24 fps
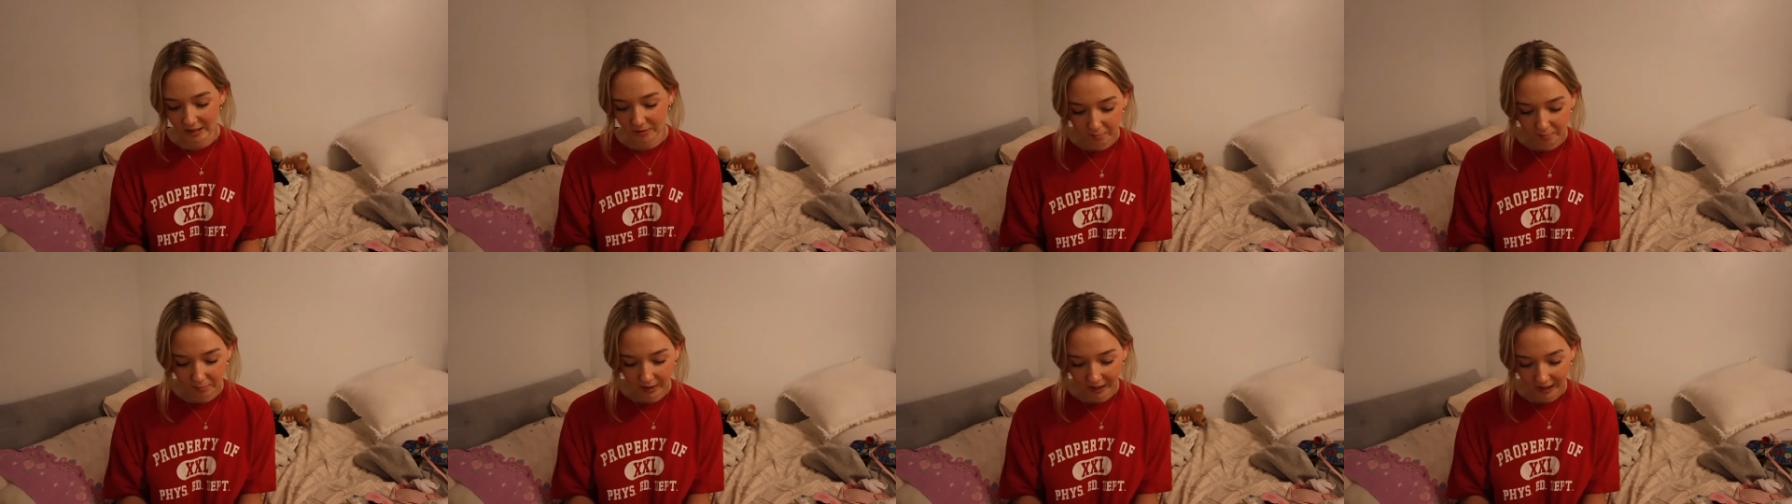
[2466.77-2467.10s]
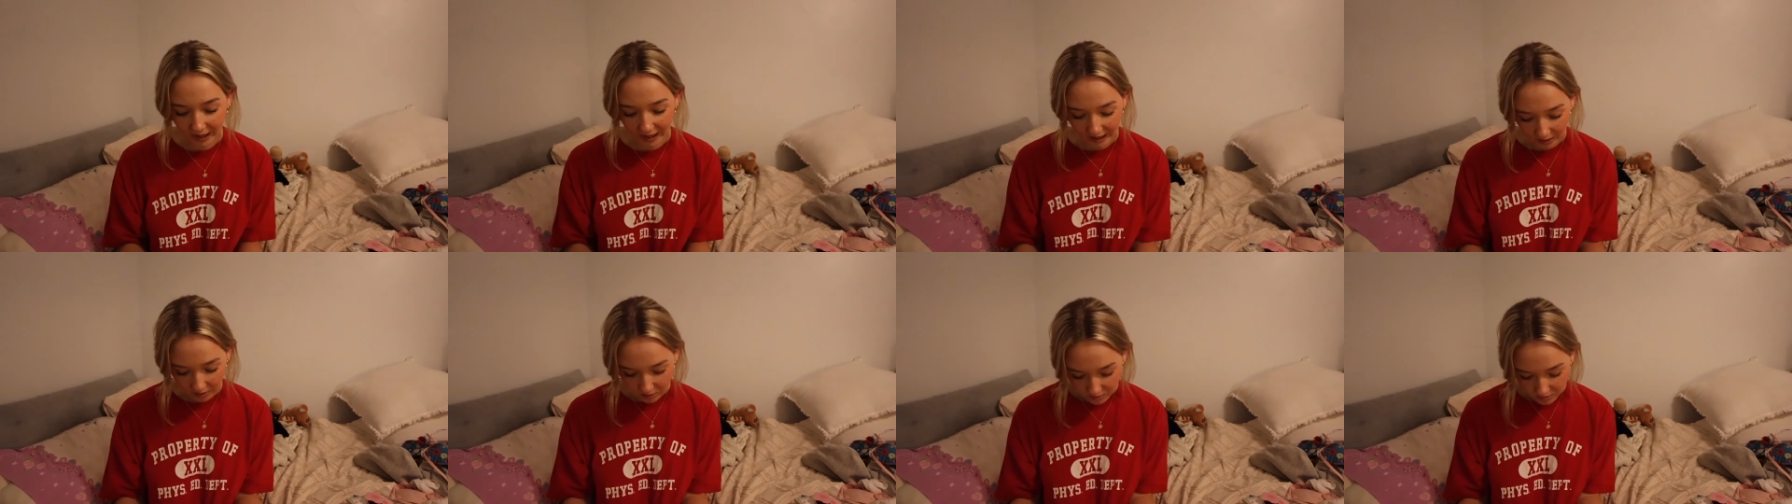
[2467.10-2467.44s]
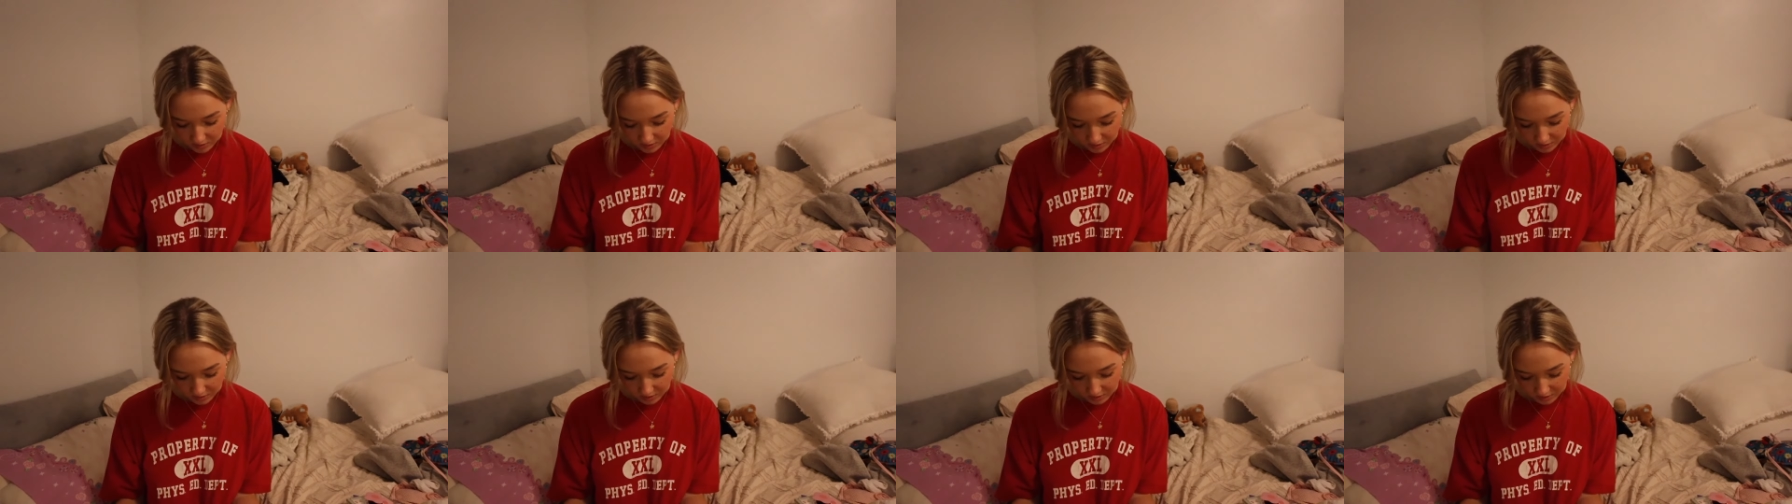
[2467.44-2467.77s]

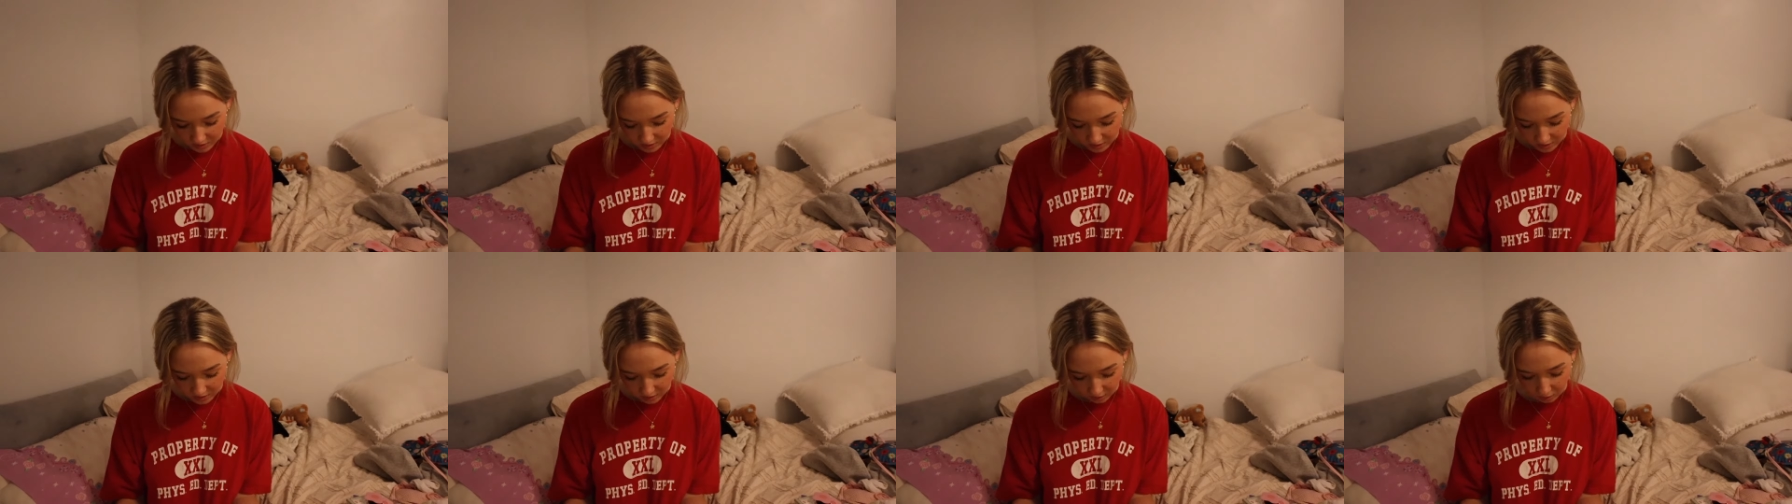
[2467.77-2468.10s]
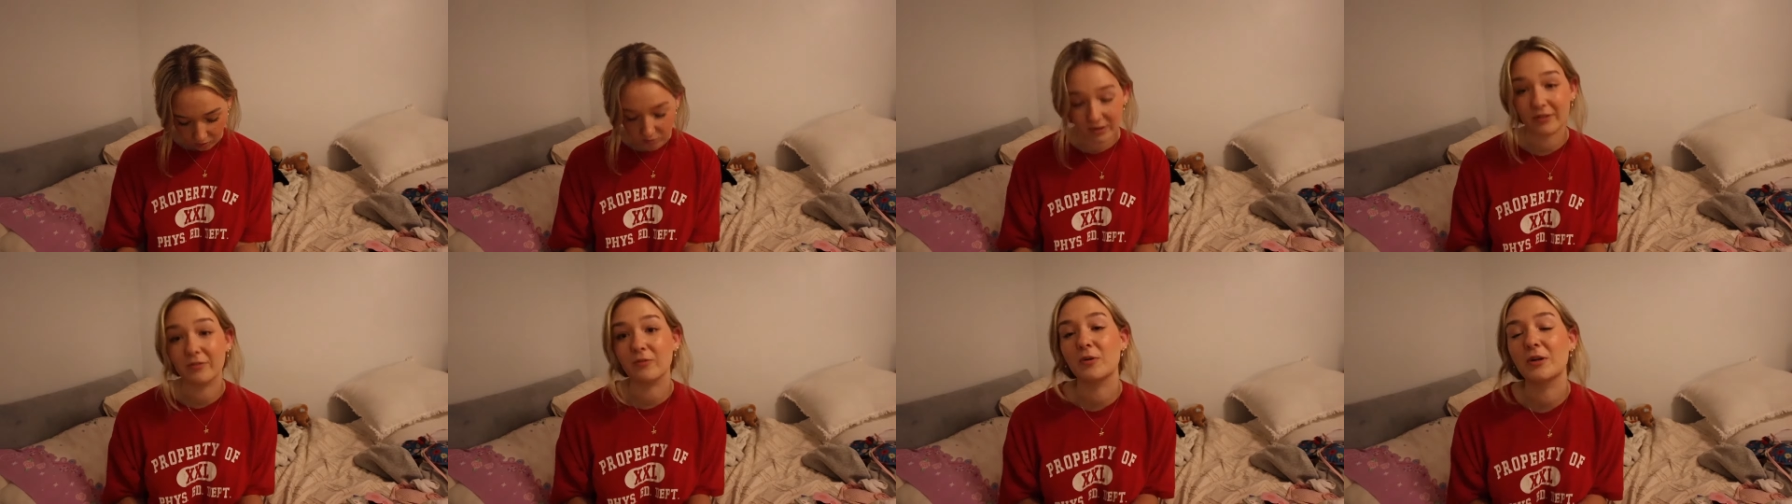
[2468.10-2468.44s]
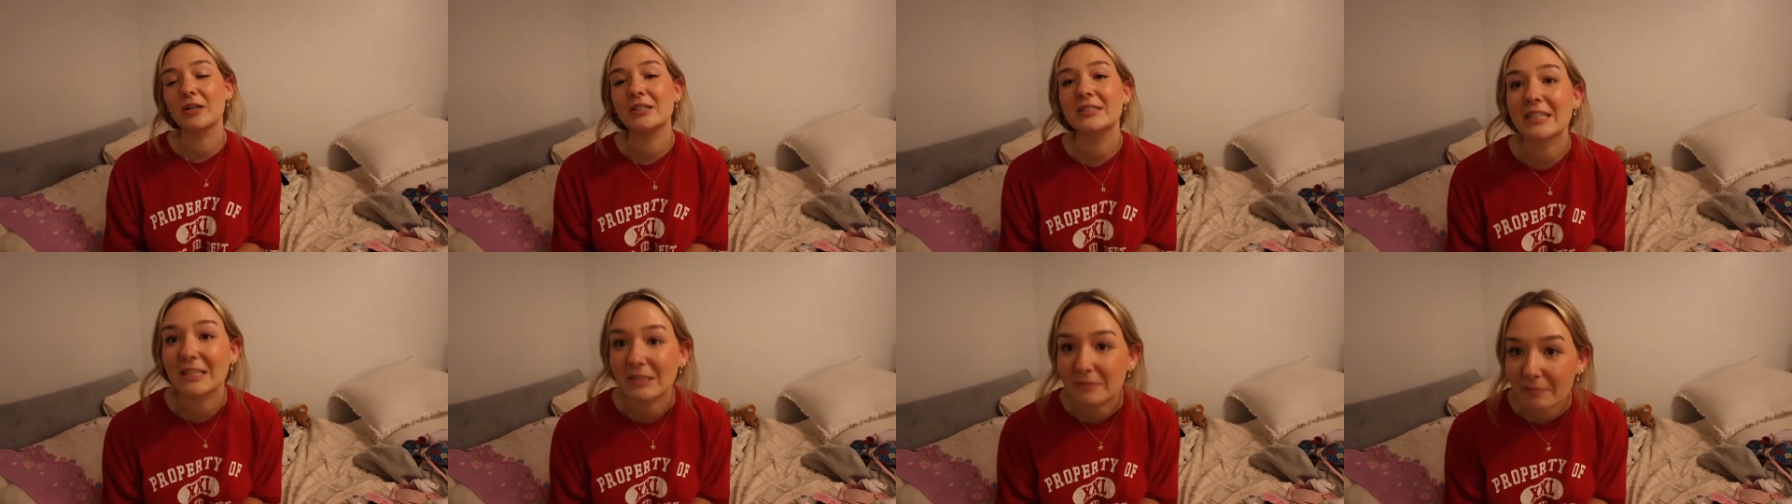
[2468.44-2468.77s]
about... only
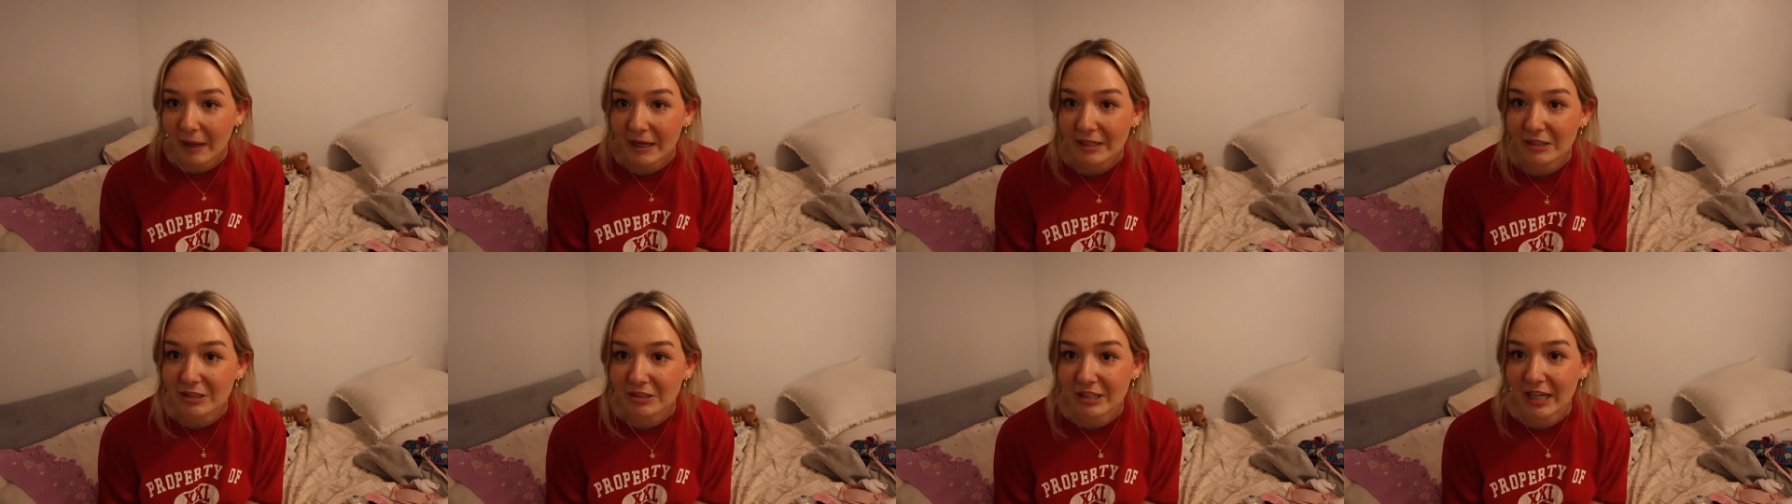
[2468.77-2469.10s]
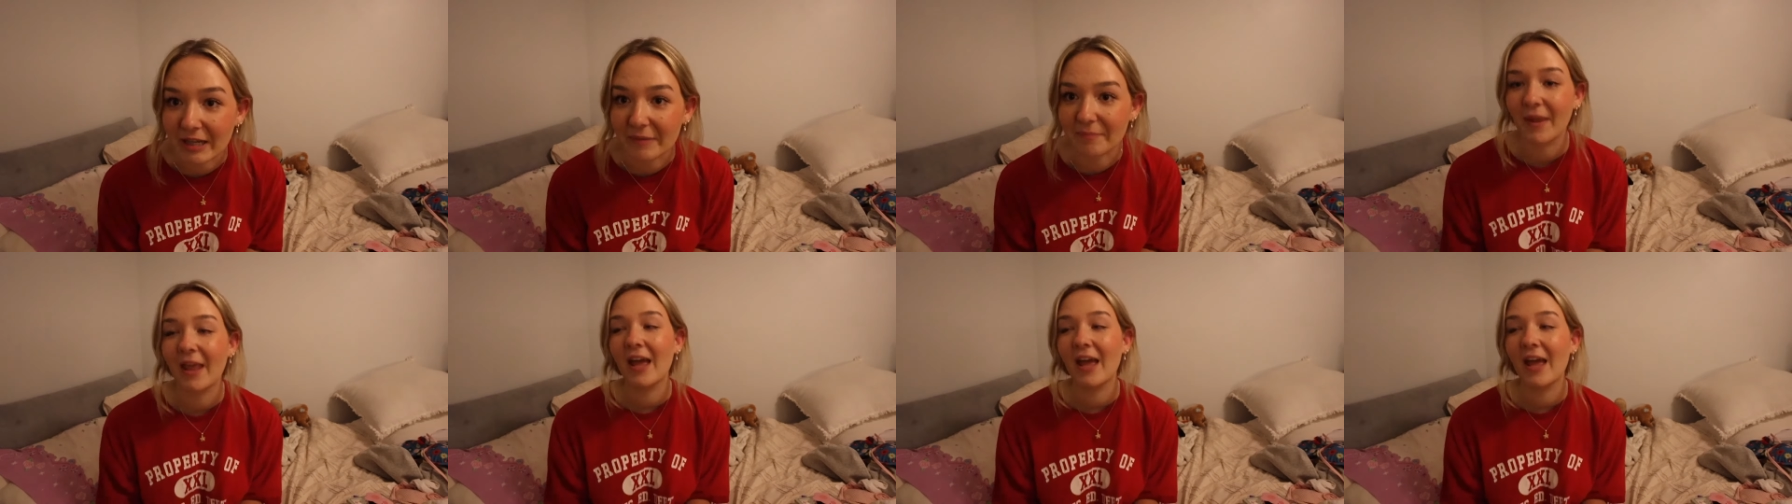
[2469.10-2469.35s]
forty-six pages in.